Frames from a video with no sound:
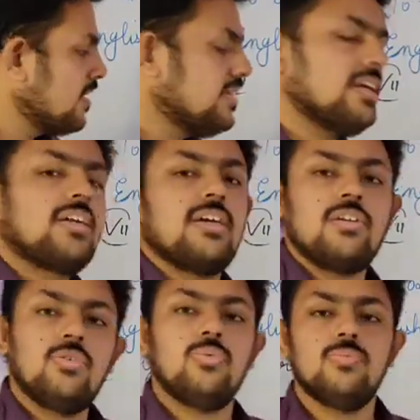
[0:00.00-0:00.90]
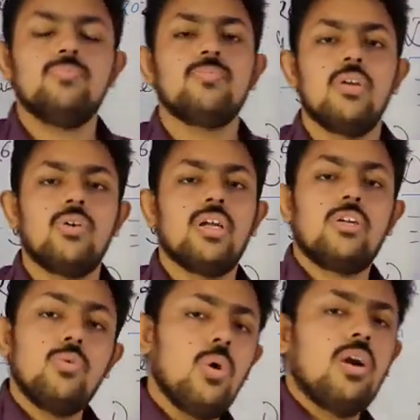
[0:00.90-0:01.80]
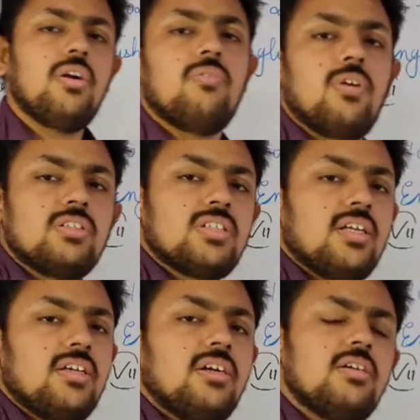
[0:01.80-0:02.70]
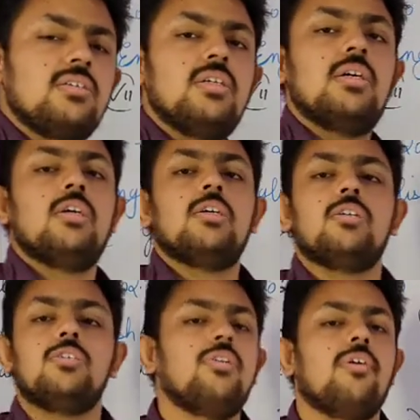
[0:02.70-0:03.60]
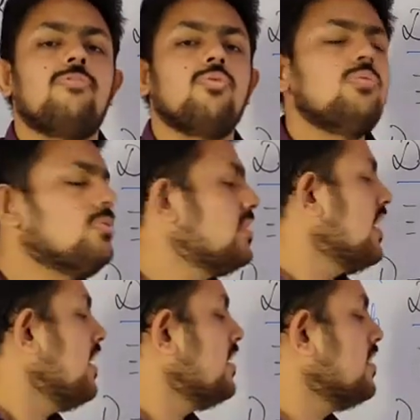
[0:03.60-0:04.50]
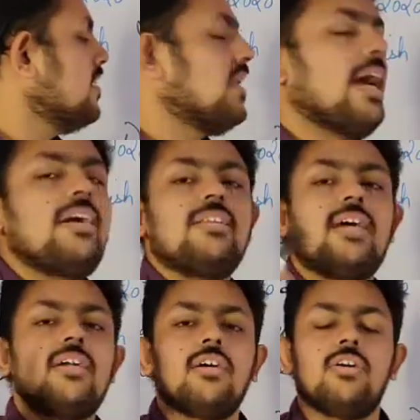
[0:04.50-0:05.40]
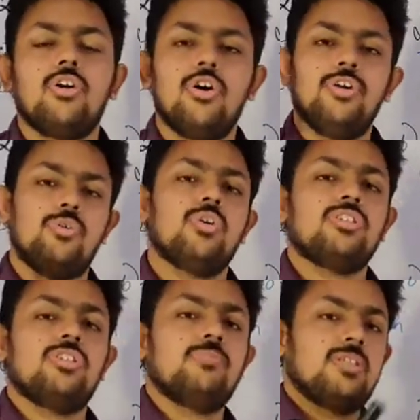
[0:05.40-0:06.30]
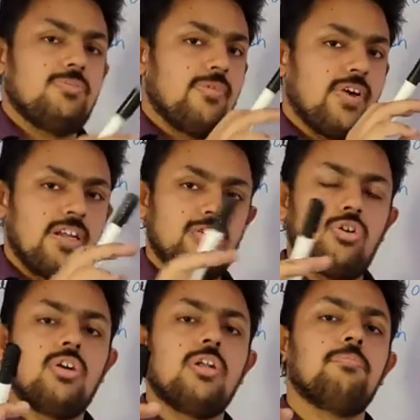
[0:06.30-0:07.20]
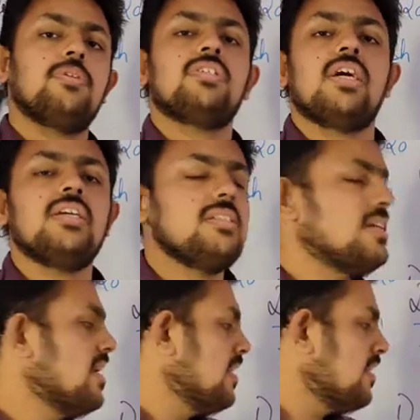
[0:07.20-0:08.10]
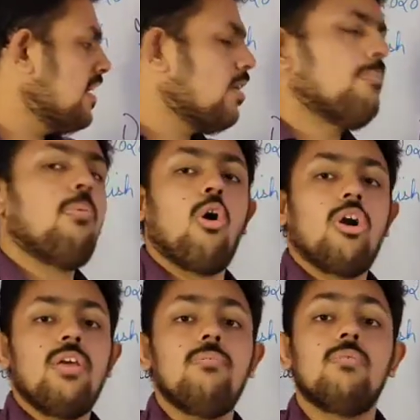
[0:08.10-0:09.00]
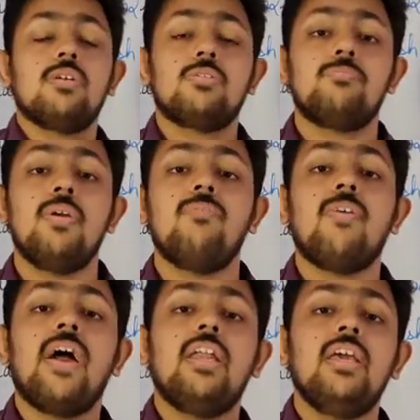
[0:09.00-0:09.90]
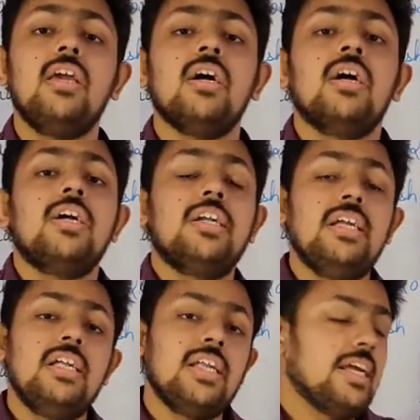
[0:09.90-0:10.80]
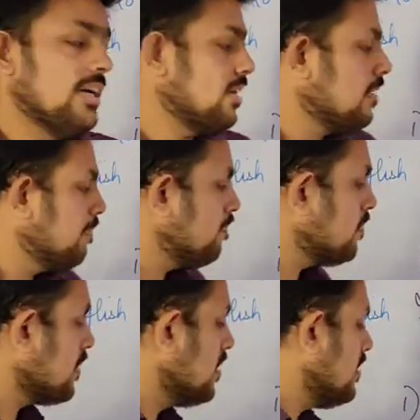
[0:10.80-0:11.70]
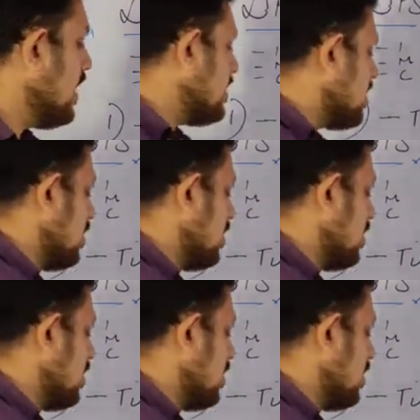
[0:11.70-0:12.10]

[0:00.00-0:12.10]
that can do. Okay, 200 words are there. You have to think like that. Your introduction must be very short and precise. Then your body must be very detailed. Then